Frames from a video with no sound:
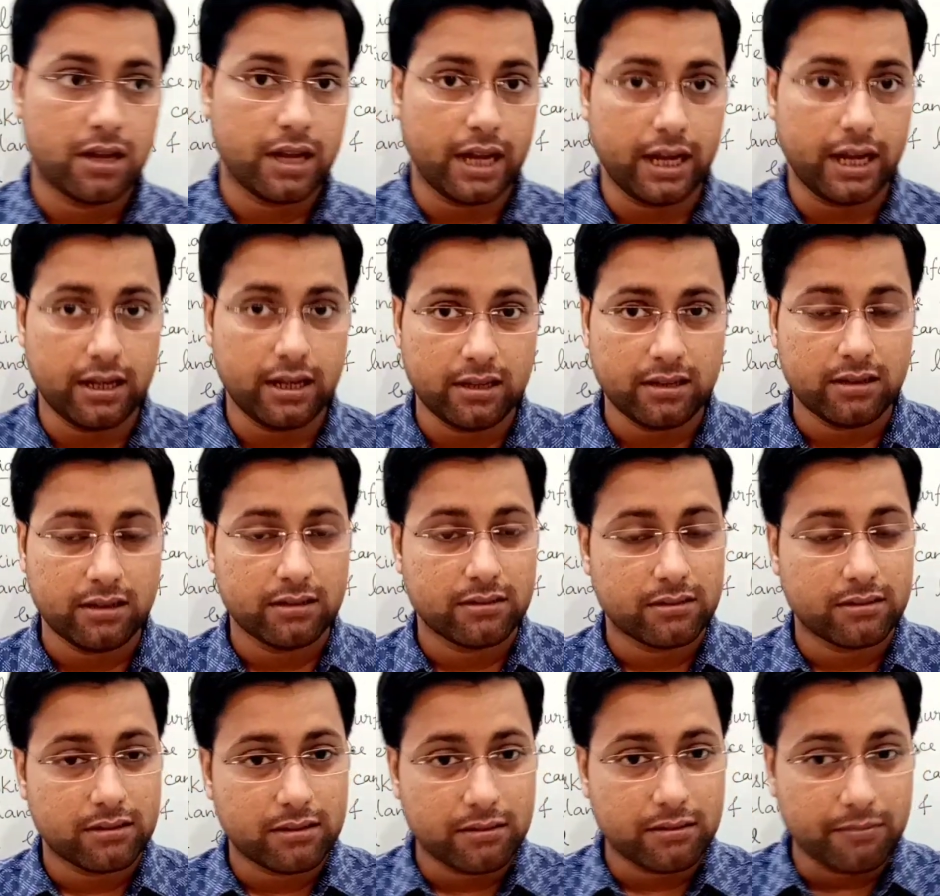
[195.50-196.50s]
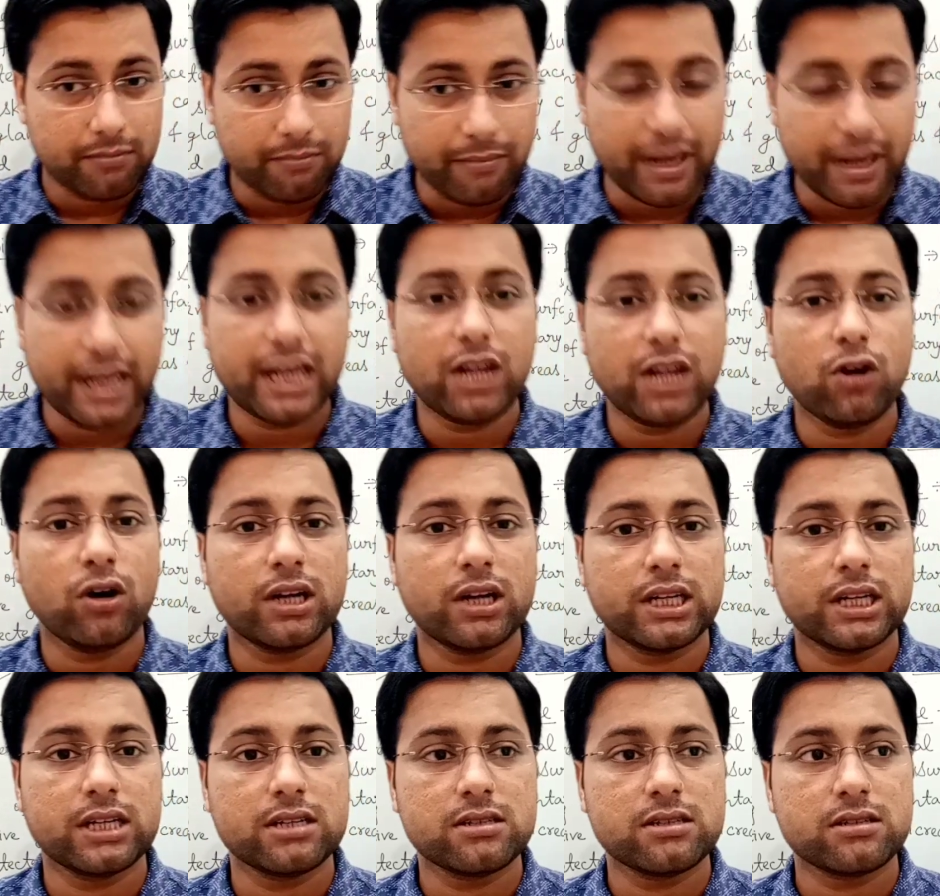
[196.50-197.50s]
in many
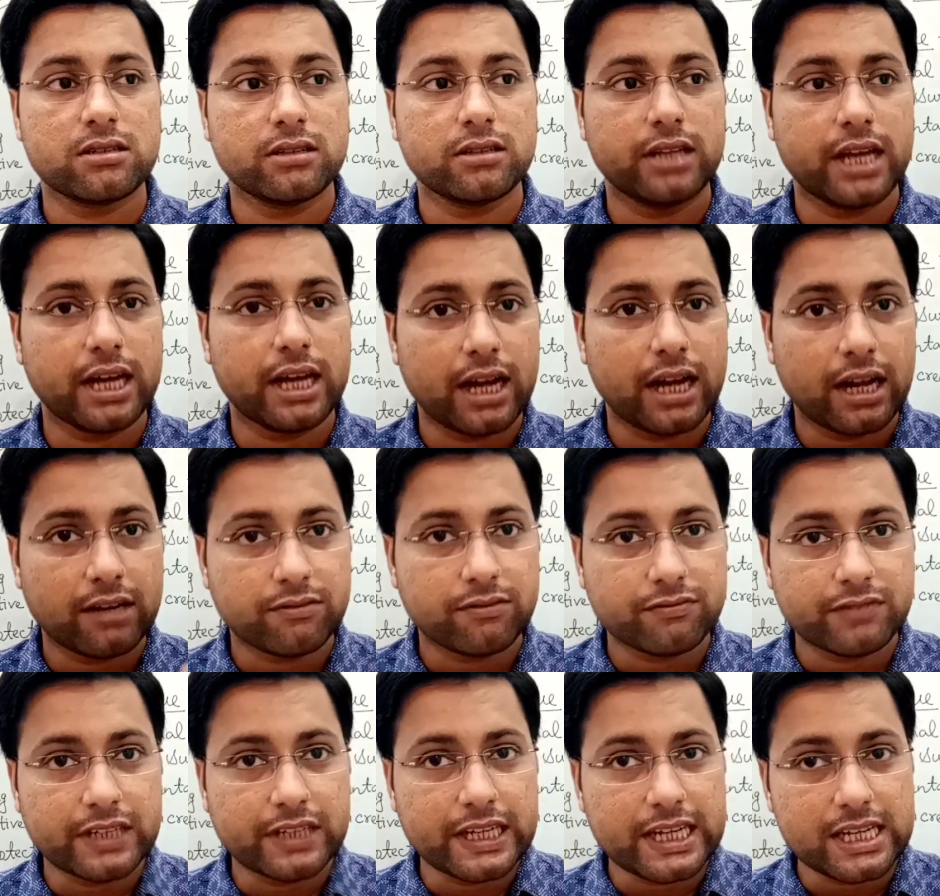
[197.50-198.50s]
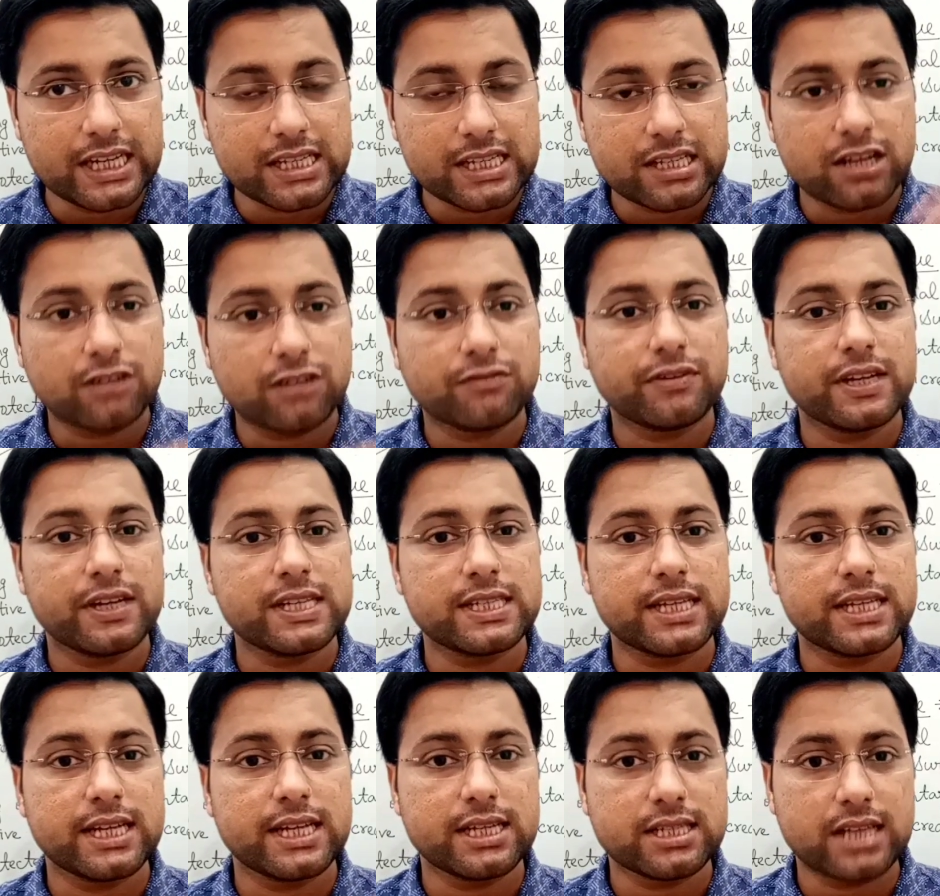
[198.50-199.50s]
organs there are free
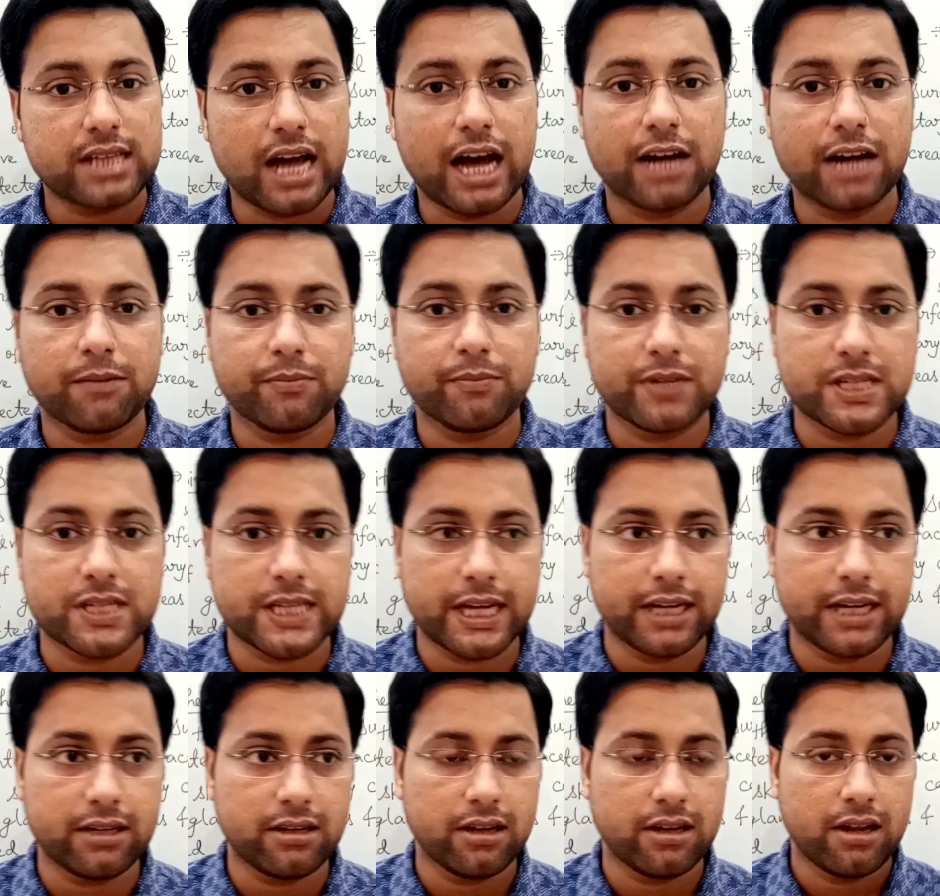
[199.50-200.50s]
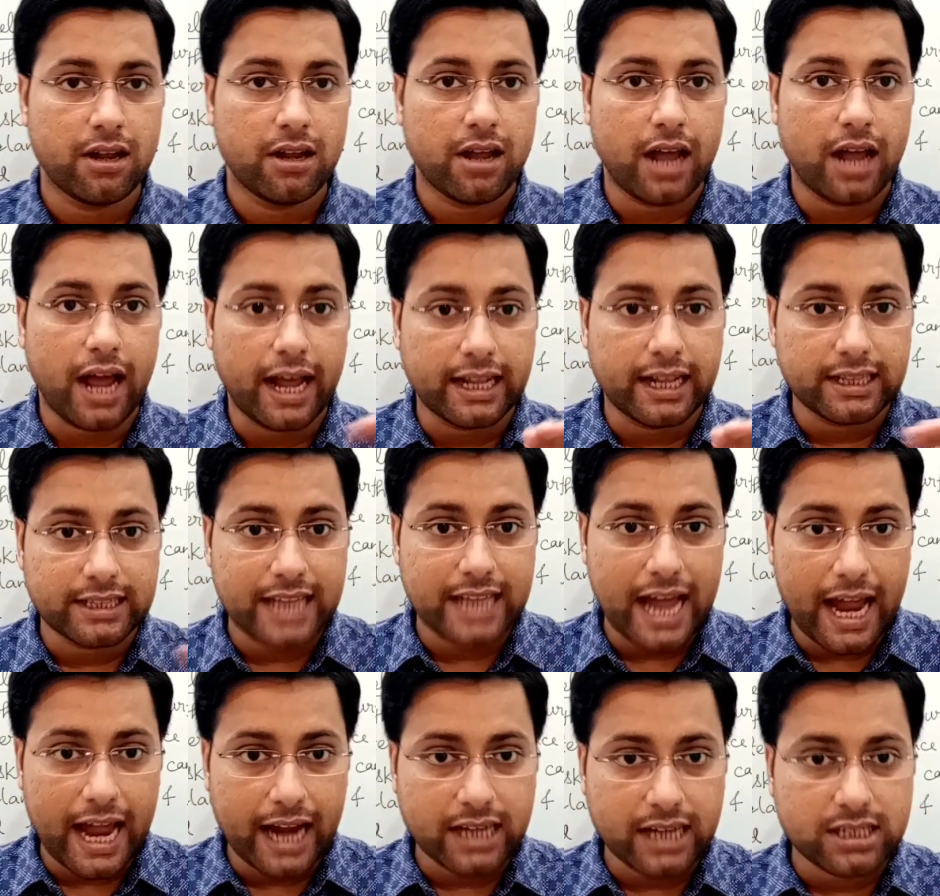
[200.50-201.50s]
surfaces are present, and
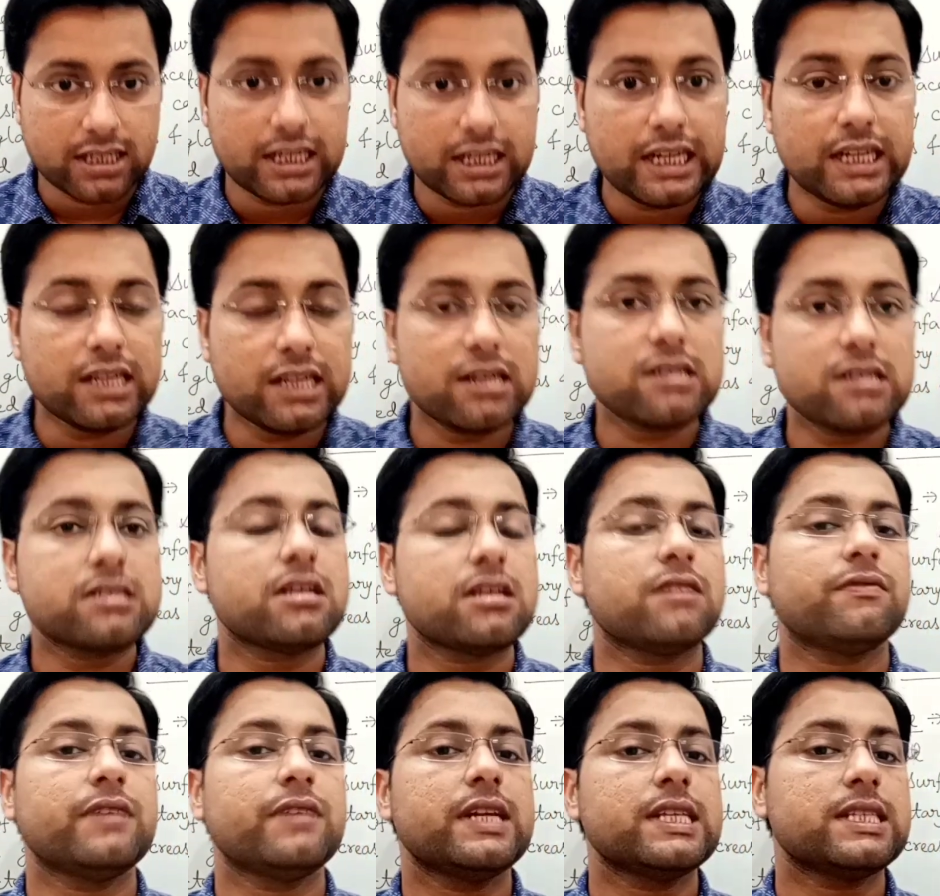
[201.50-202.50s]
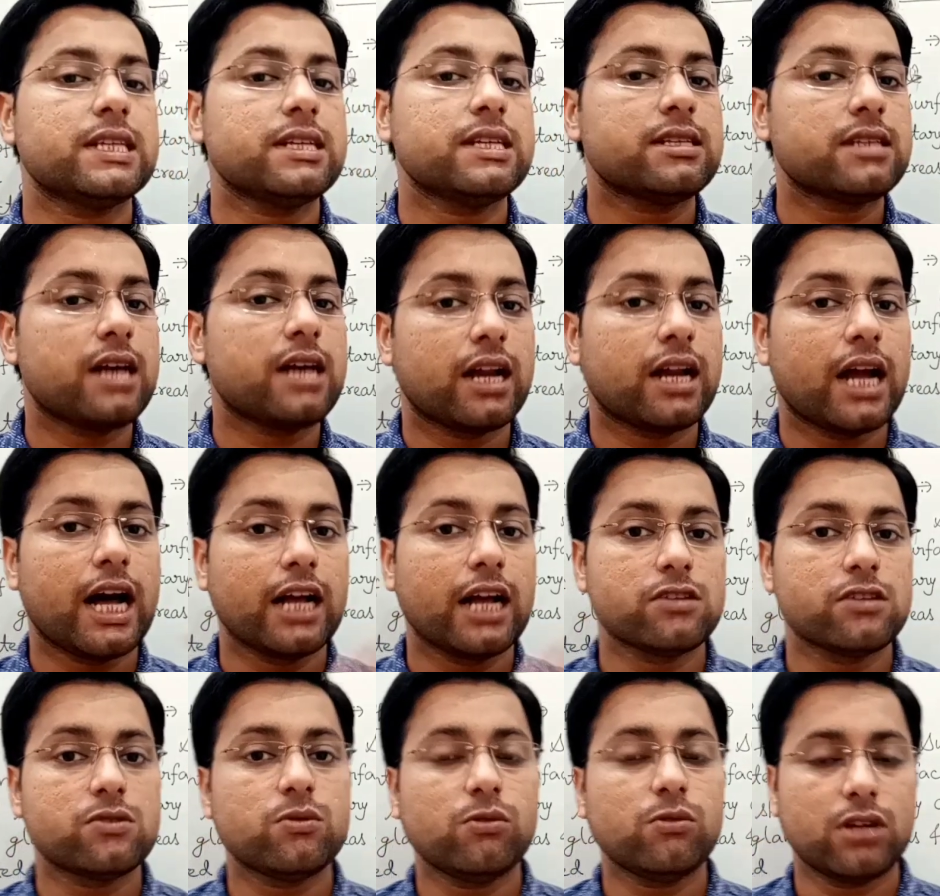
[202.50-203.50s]
that inner surfaces are
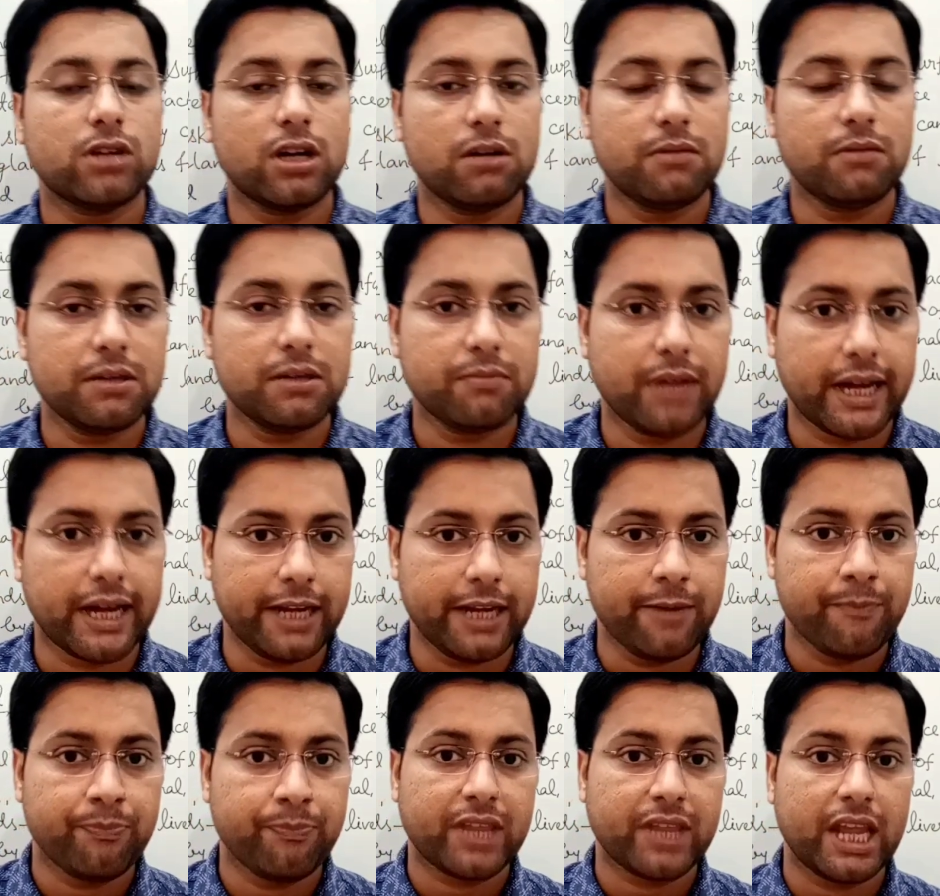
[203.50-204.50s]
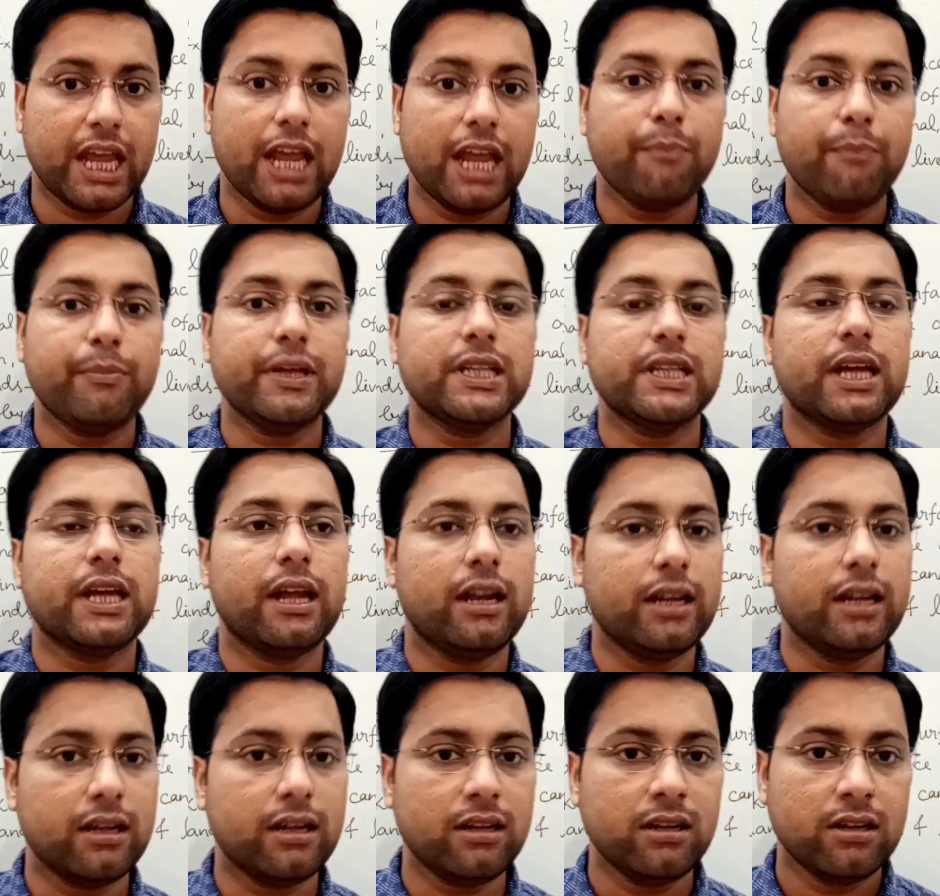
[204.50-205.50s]
also covered by
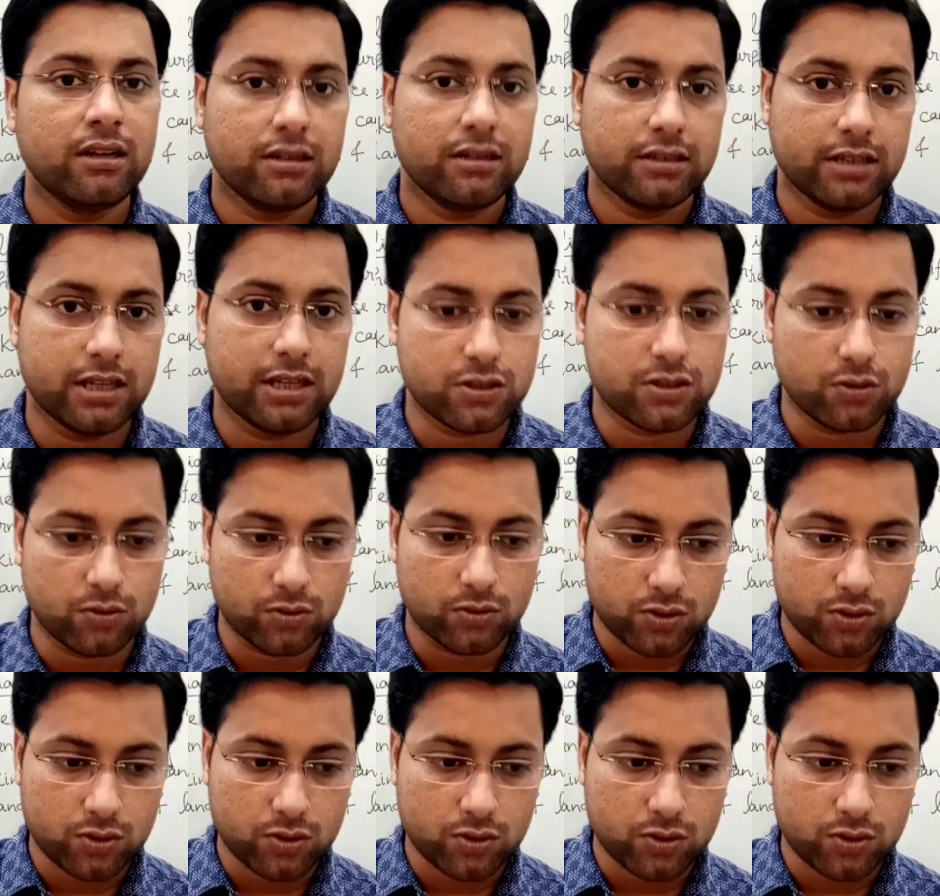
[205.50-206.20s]
epithelial tissue.